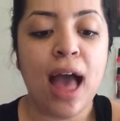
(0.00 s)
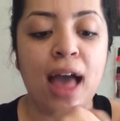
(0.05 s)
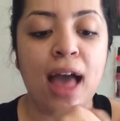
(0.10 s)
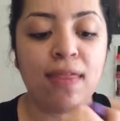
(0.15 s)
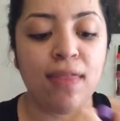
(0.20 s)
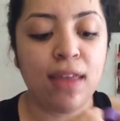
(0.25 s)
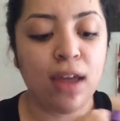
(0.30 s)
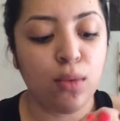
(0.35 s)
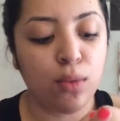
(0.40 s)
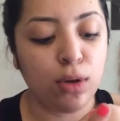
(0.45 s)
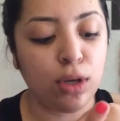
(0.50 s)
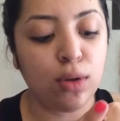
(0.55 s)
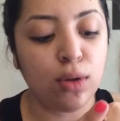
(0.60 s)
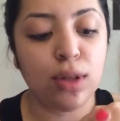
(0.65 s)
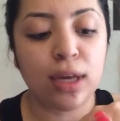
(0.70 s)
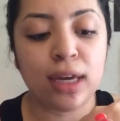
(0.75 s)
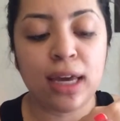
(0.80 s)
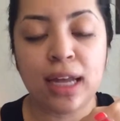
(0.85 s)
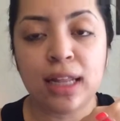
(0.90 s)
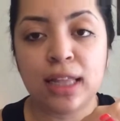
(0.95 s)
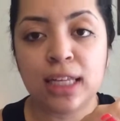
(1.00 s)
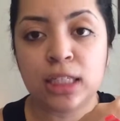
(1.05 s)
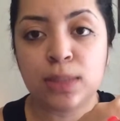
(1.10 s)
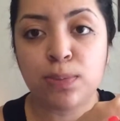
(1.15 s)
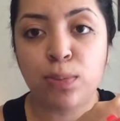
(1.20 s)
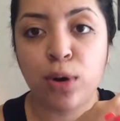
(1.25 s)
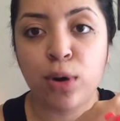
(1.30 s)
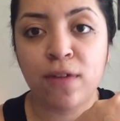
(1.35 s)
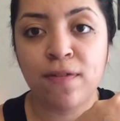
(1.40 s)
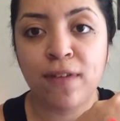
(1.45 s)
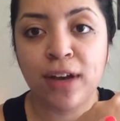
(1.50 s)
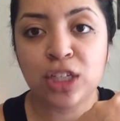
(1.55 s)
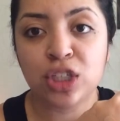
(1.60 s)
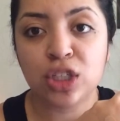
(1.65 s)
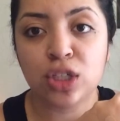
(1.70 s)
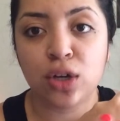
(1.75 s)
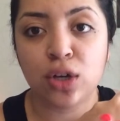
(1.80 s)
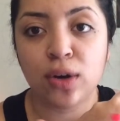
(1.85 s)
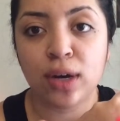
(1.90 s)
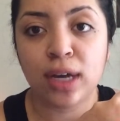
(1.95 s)
And then when you look at this
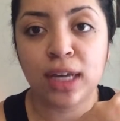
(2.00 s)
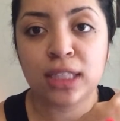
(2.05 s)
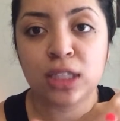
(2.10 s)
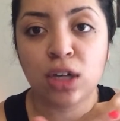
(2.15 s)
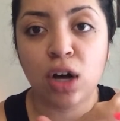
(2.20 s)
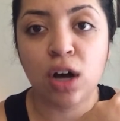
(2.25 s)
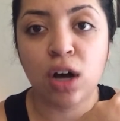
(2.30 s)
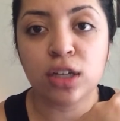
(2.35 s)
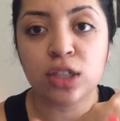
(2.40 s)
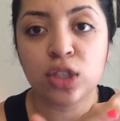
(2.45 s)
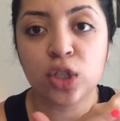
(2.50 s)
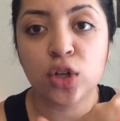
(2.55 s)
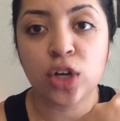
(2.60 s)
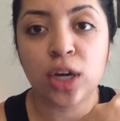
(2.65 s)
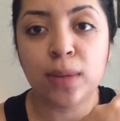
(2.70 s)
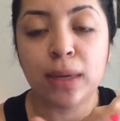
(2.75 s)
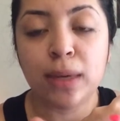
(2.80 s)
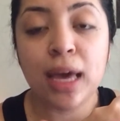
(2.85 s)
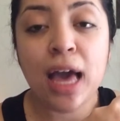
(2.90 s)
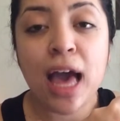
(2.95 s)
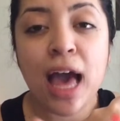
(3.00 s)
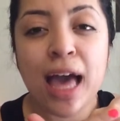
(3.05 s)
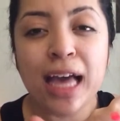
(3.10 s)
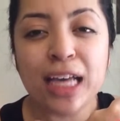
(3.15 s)
Professional, it's also creamy.